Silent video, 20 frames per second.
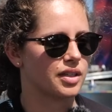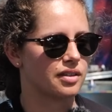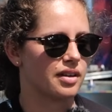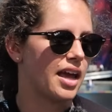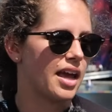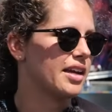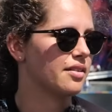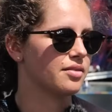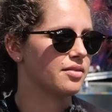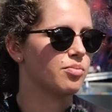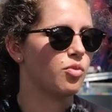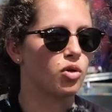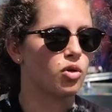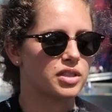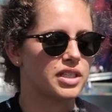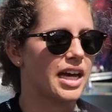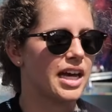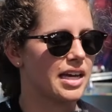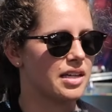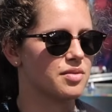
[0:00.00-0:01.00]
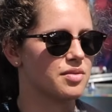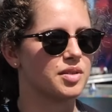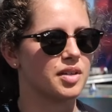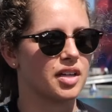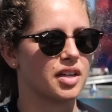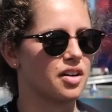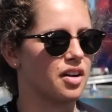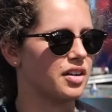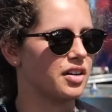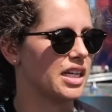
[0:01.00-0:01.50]
and more teams, we
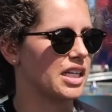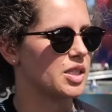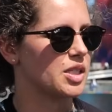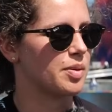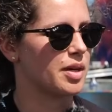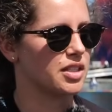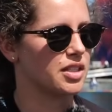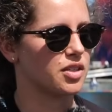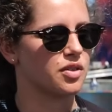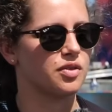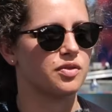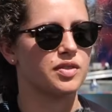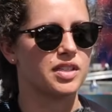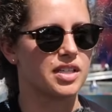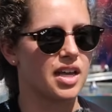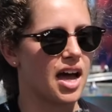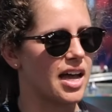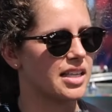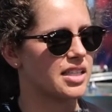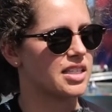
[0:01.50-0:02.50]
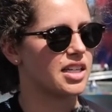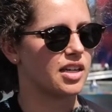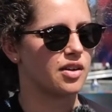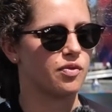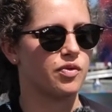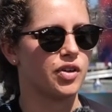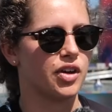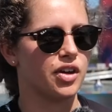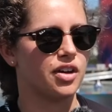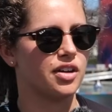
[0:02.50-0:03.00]
can only expect sort of designs to
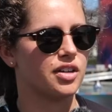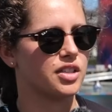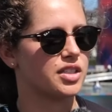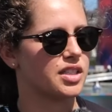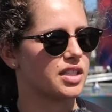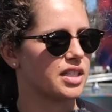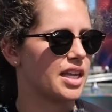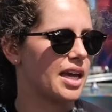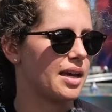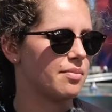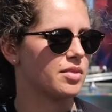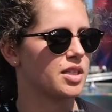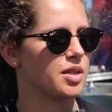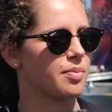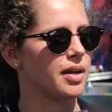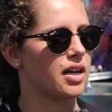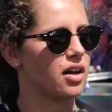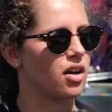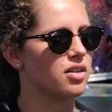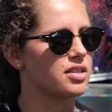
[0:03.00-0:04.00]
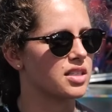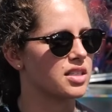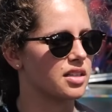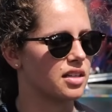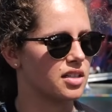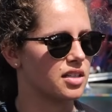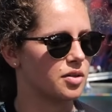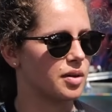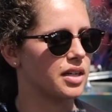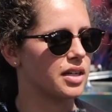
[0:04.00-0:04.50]
converge, teams to be closer
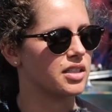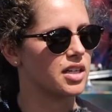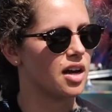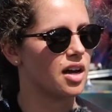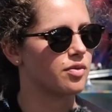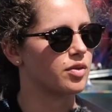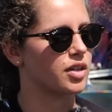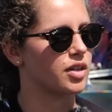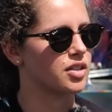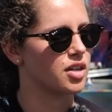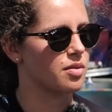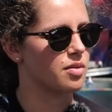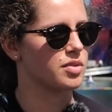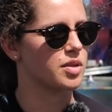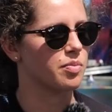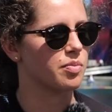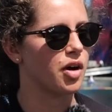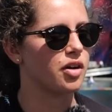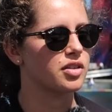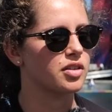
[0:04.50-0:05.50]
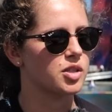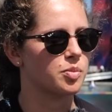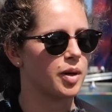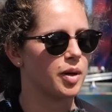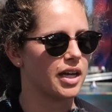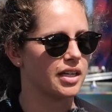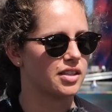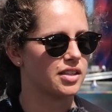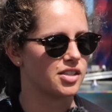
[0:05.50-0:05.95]
to each other in terms of boat speed.